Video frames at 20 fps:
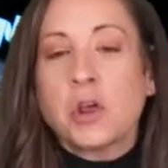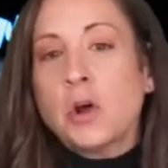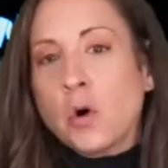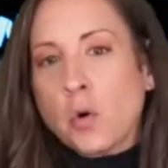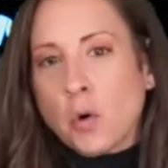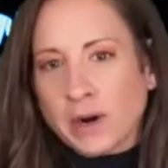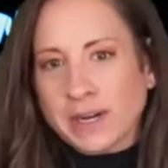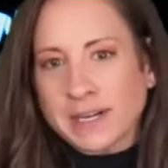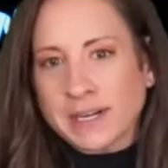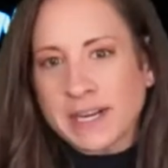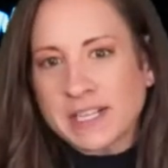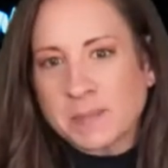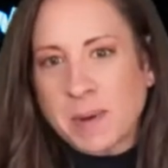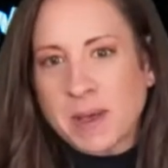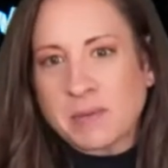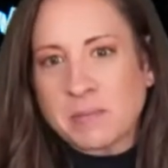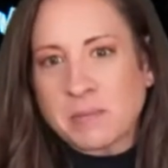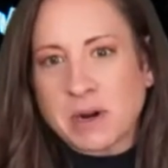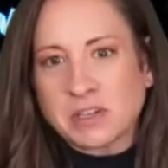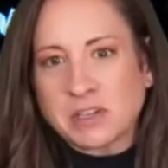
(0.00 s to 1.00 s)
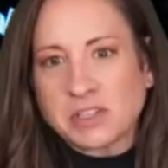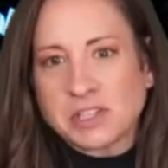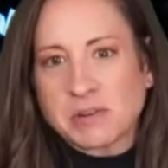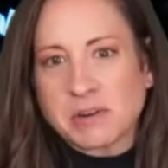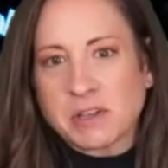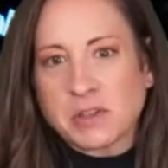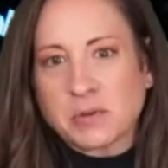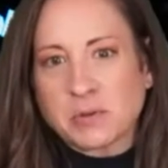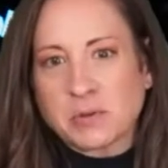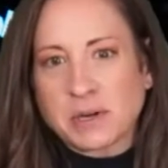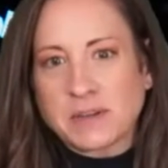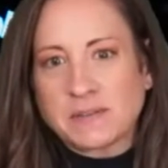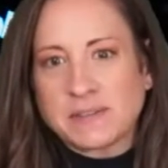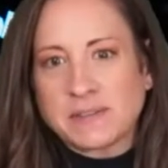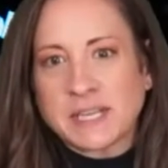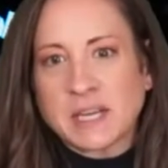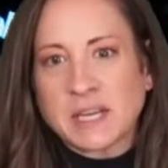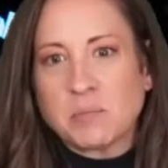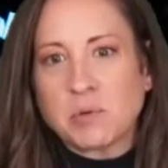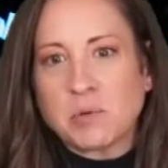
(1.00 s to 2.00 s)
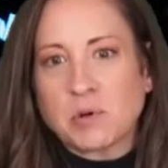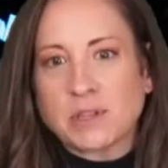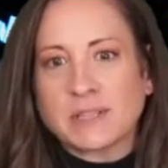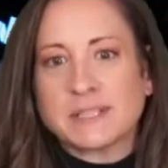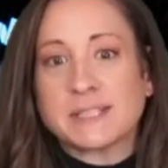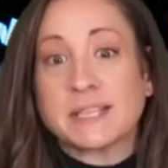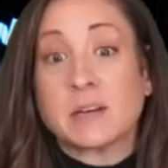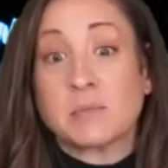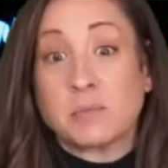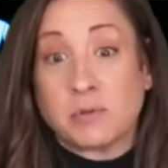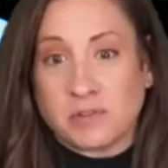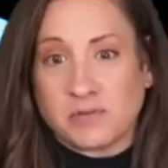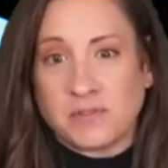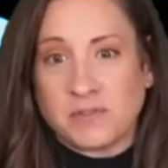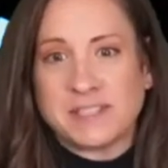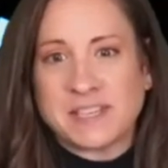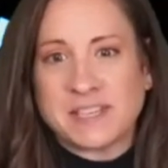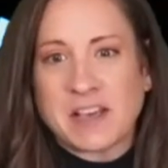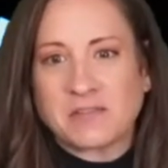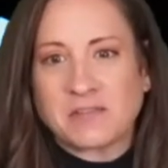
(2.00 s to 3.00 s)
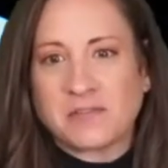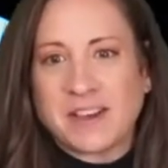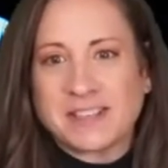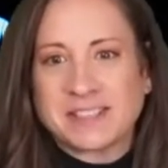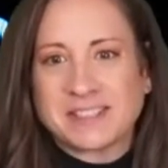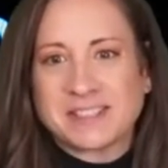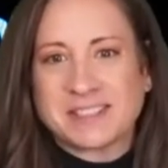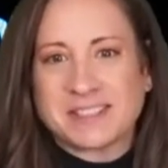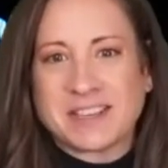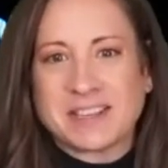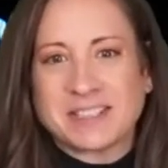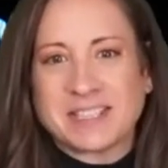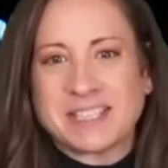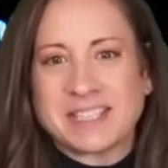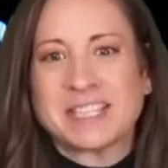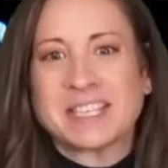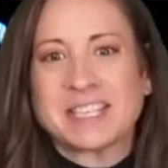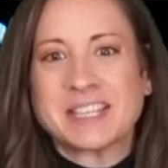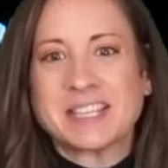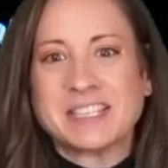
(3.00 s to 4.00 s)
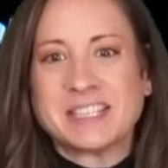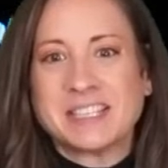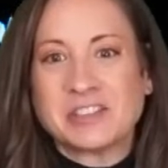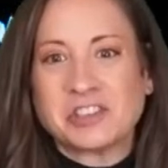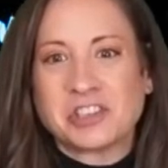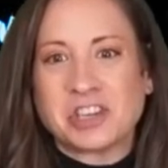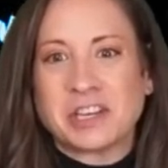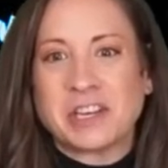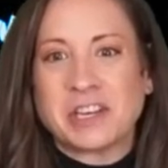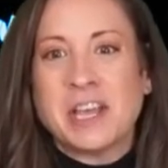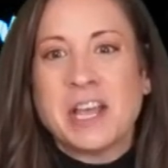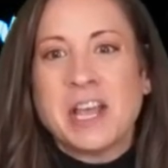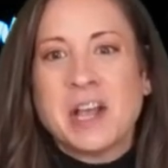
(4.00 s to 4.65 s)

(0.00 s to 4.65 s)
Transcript: organized by the Monetary Authority of Singapore, the Singapore Fintech Festival, on the 6th edition.